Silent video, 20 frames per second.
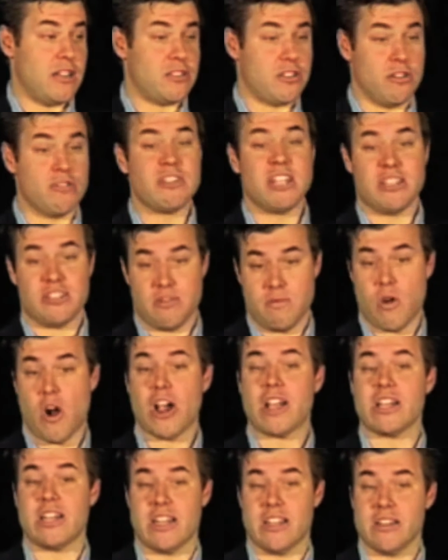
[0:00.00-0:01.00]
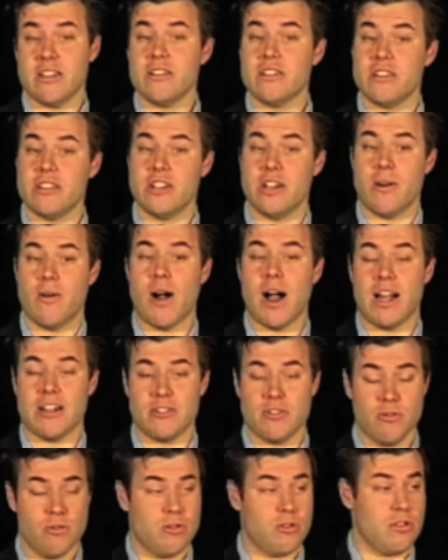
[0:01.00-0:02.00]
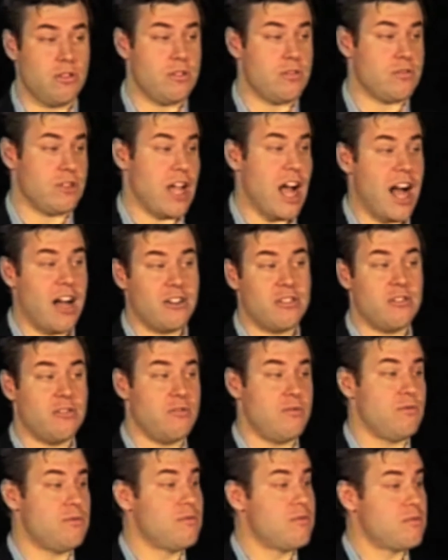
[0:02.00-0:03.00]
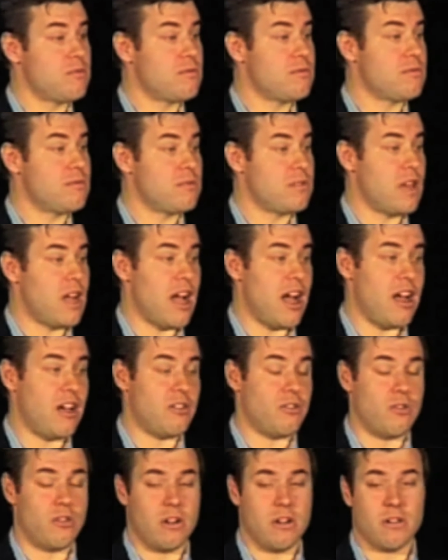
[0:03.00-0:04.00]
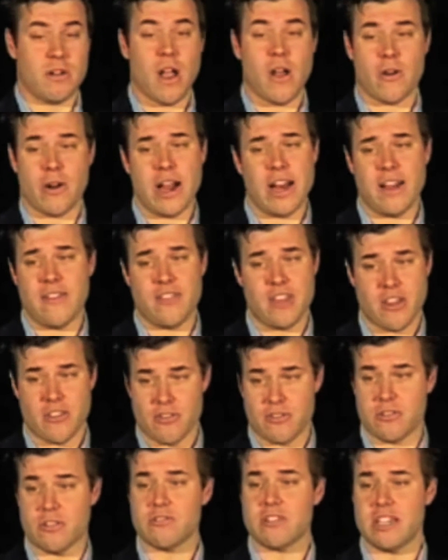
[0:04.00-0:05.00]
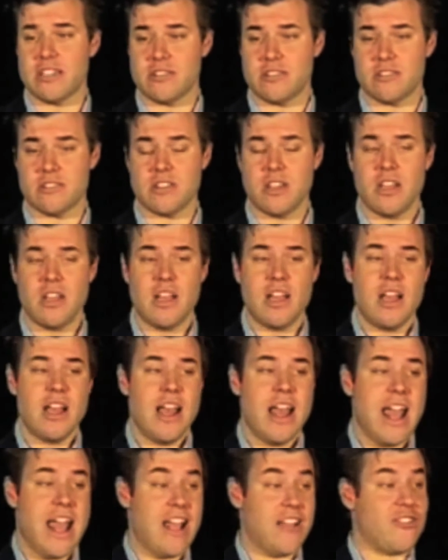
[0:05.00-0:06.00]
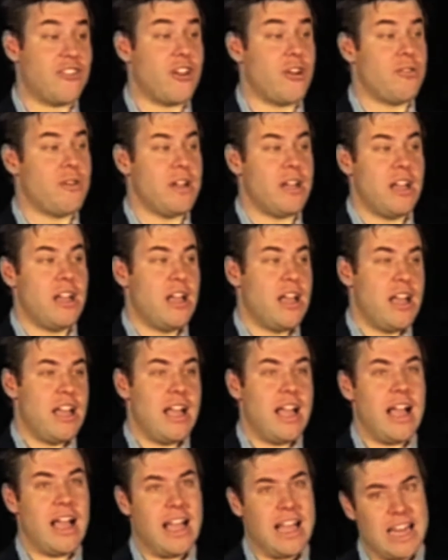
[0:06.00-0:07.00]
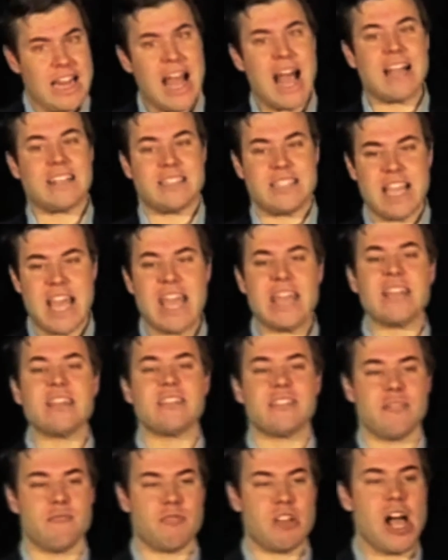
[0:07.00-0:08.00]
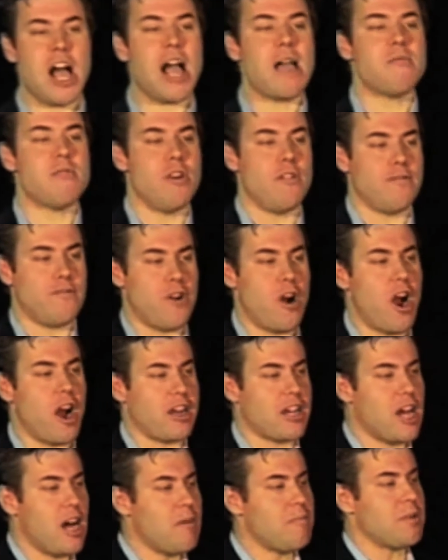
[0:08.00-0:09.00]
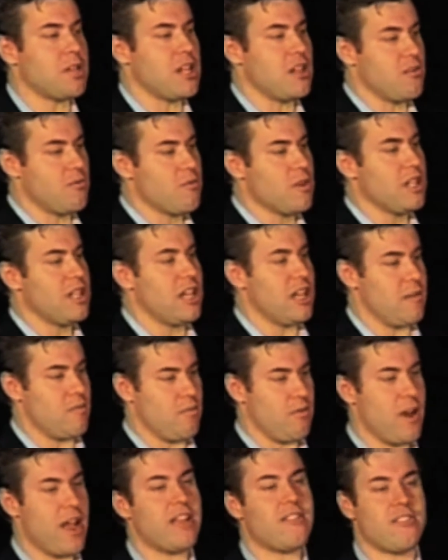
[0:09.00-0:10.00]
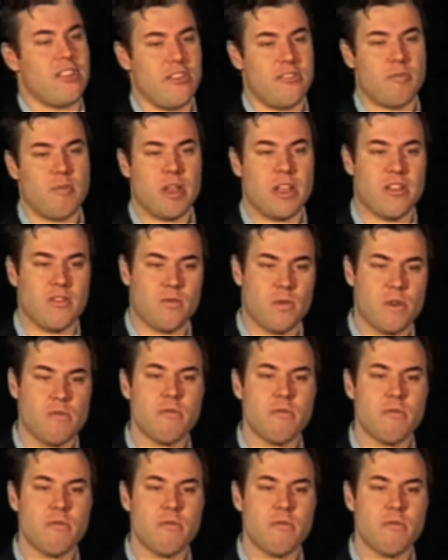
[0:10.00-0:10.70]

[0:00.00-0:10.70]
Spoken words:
search engine marketing, on Google, Yahoo, or any of the other search engines. And so it has taken some time, though, for our company to really embrace this, because